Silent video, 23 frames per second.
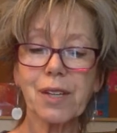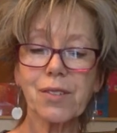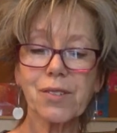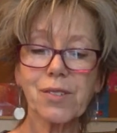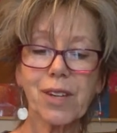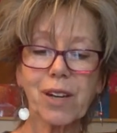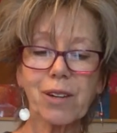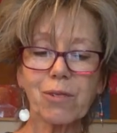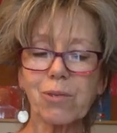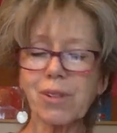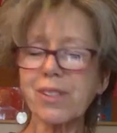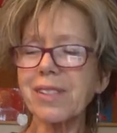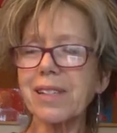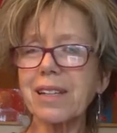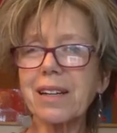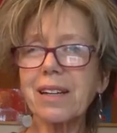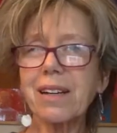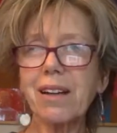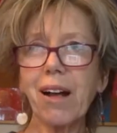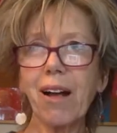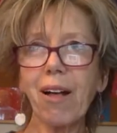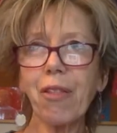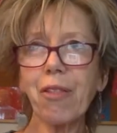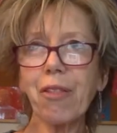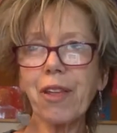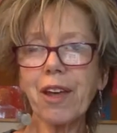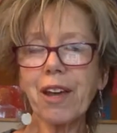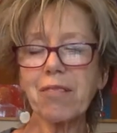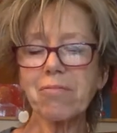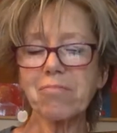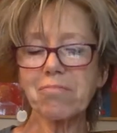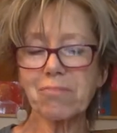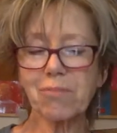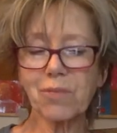So was it a girl
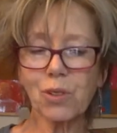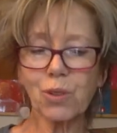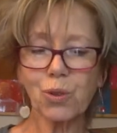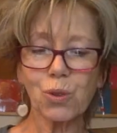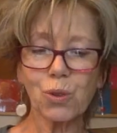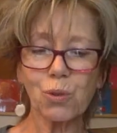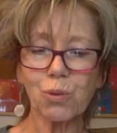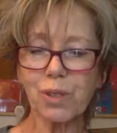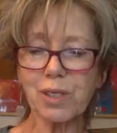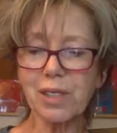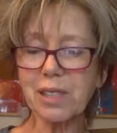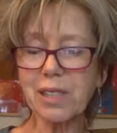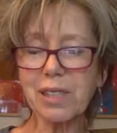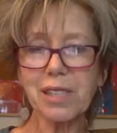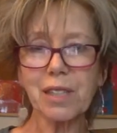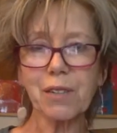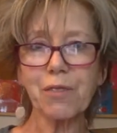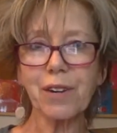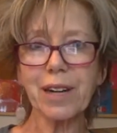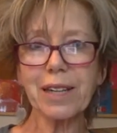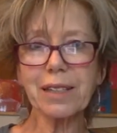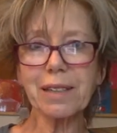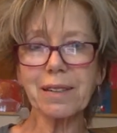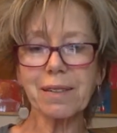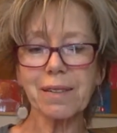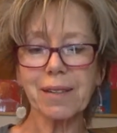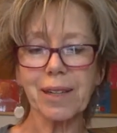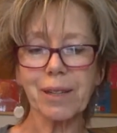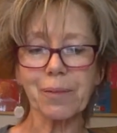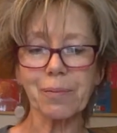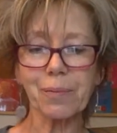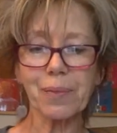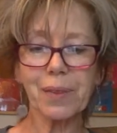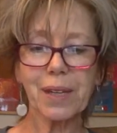thing, or was it just a Frankie
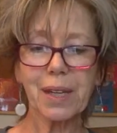thing?